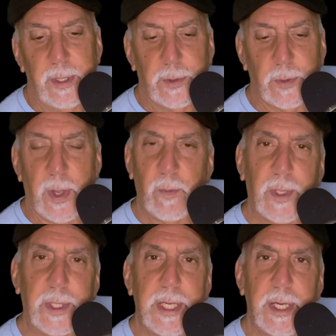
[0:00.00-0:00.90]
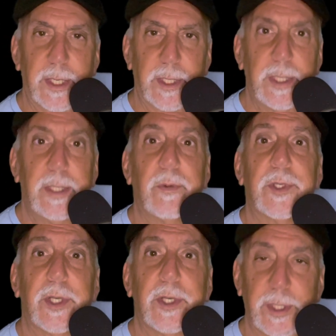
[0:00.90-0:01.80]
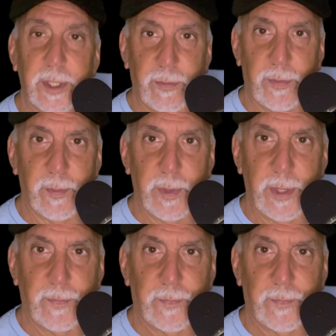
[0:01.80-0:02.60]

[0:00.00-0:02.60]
So I went there, and it was a good thing for me.